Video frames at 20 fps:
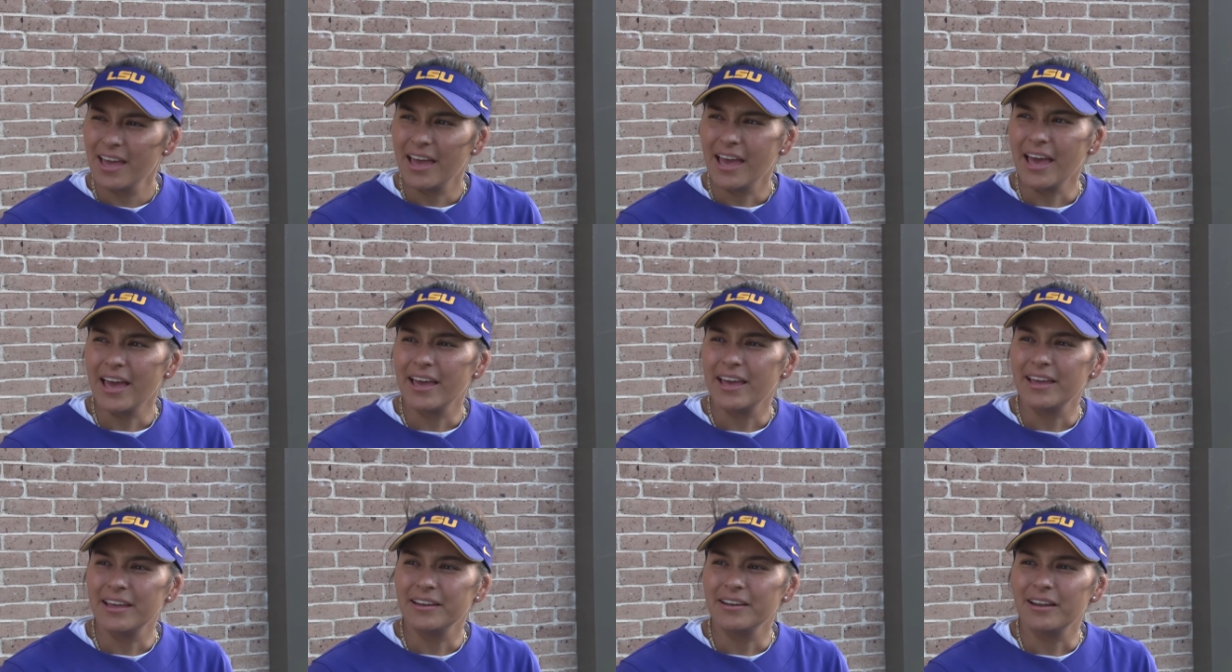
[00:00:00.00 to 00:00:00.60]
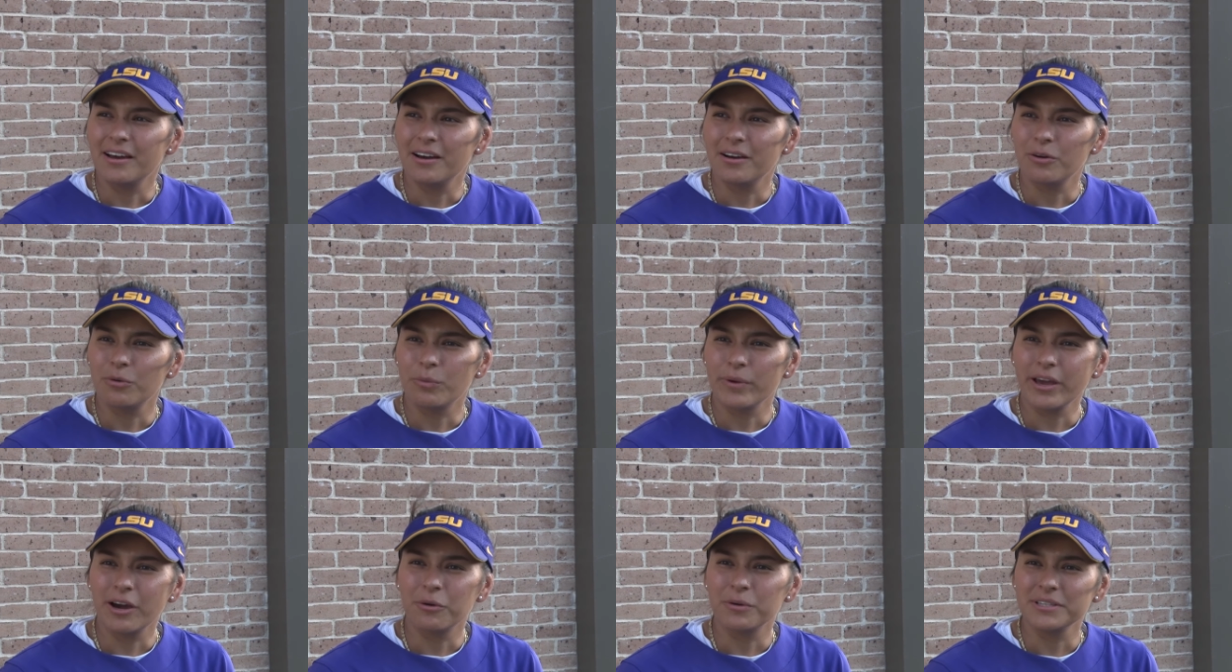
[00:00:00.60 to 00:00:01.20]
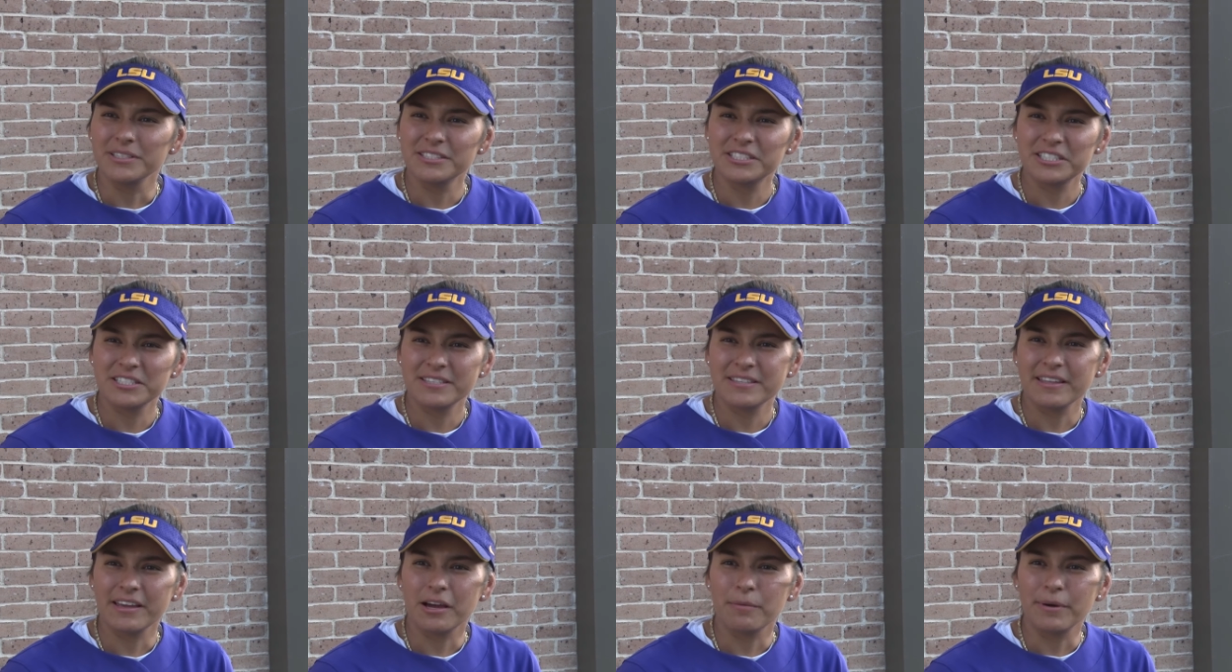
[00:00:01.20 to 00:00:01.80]
And we always
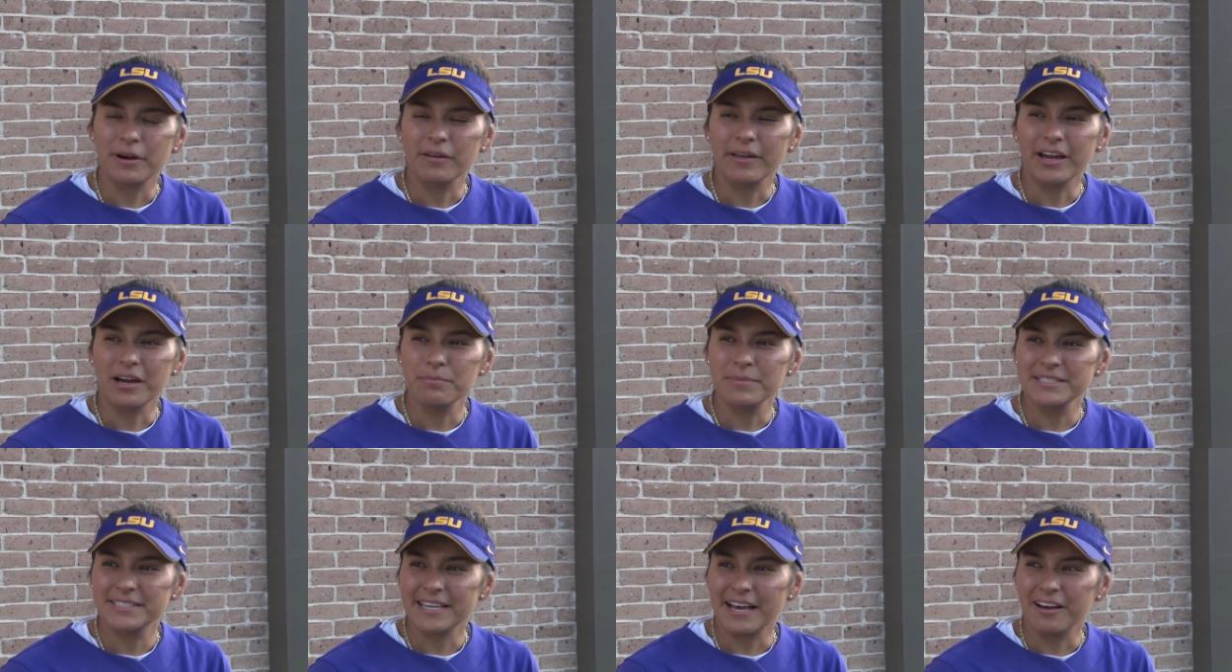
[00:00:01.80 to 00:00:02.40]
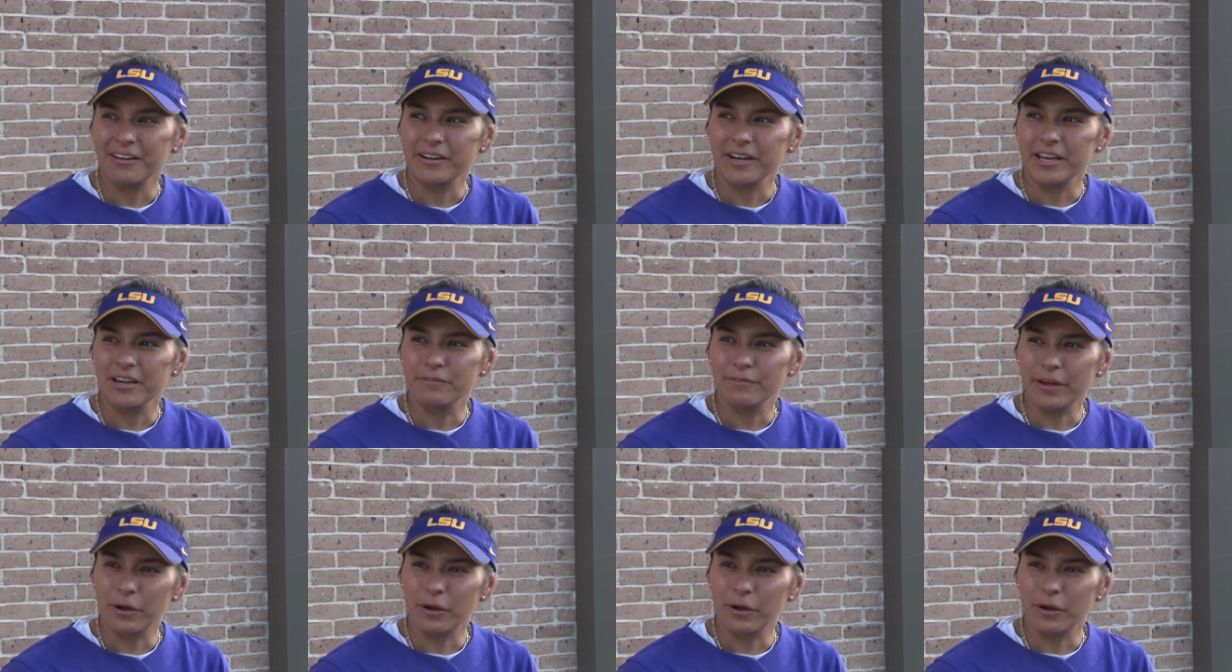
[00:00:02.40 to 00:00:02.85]
just think about, like, a mentality of,